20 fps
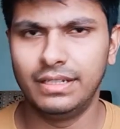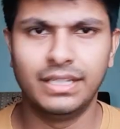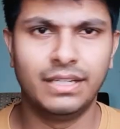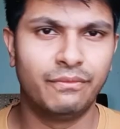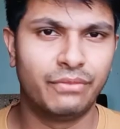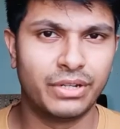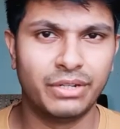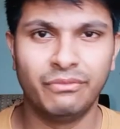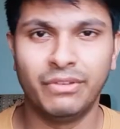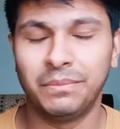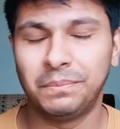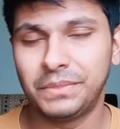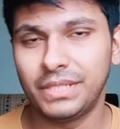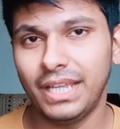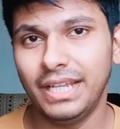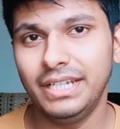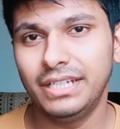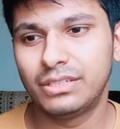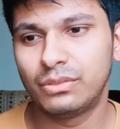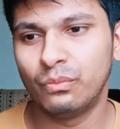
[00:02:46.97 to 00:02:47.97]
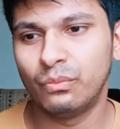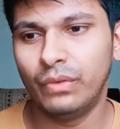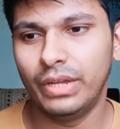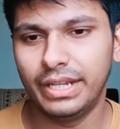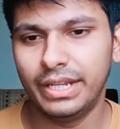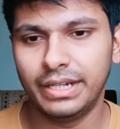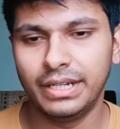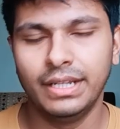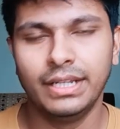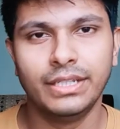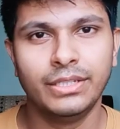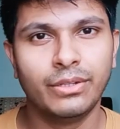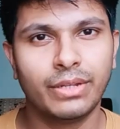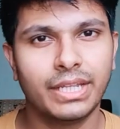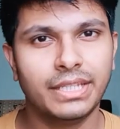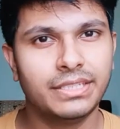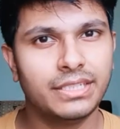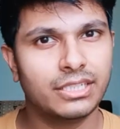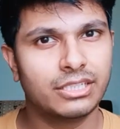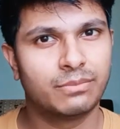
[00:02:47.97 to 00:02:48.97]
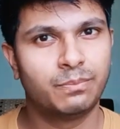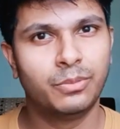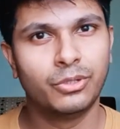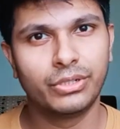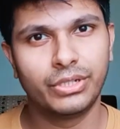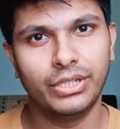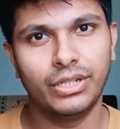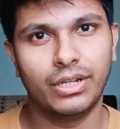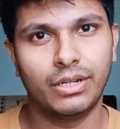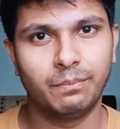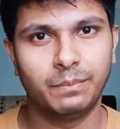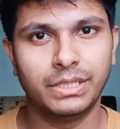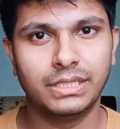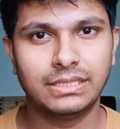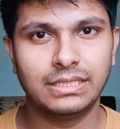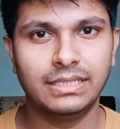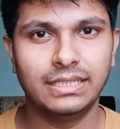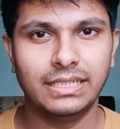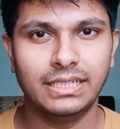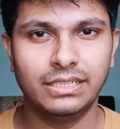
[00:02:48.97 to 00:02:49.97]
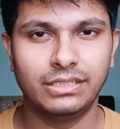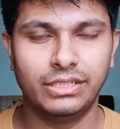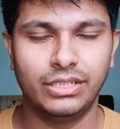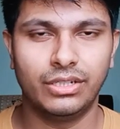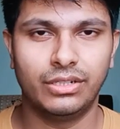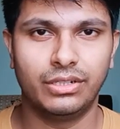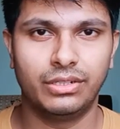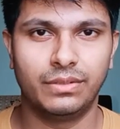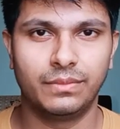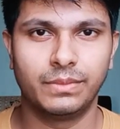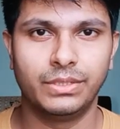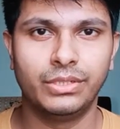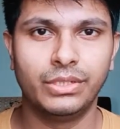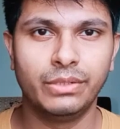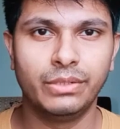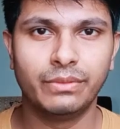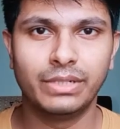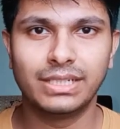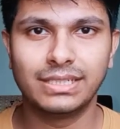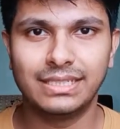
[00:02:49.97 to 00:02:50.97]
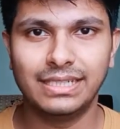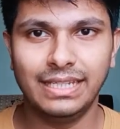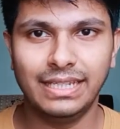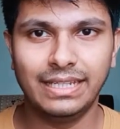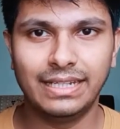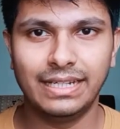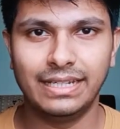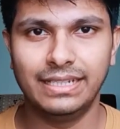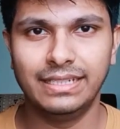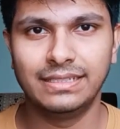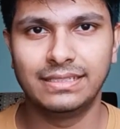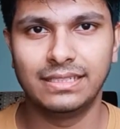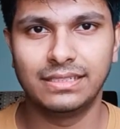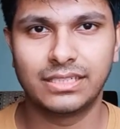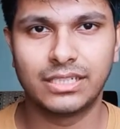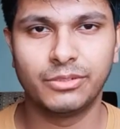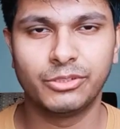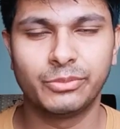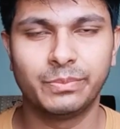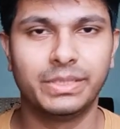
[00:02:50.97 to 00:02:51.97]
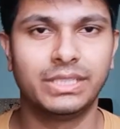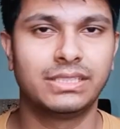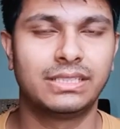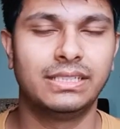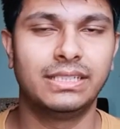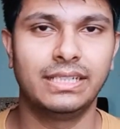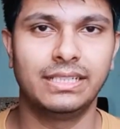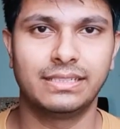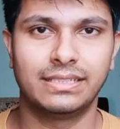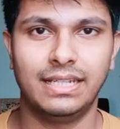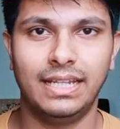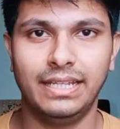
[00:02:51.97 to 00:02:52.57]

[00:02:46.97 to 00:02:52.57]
different websites where you can just put your percentage, your university grading system's percentage.